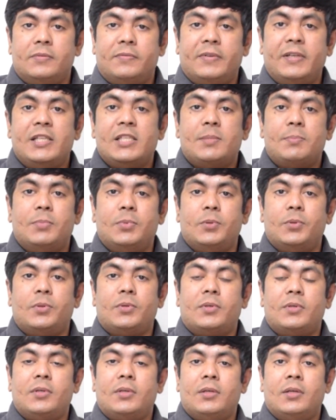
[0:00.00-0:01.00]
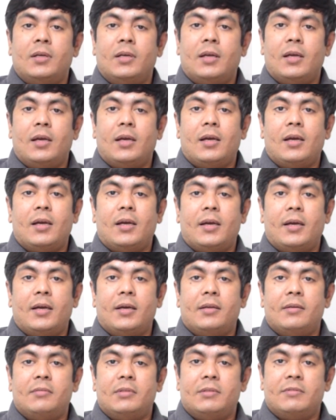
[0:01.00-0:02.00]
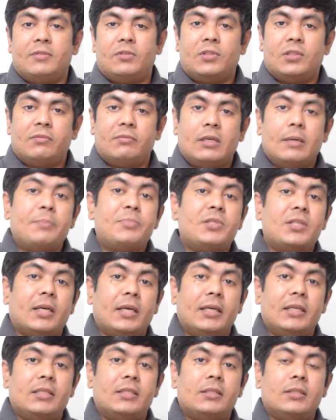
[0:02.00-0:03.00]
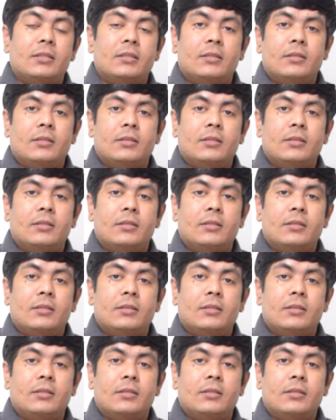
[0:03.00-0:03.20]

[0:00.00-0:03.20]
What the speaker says: Facebook and even on the website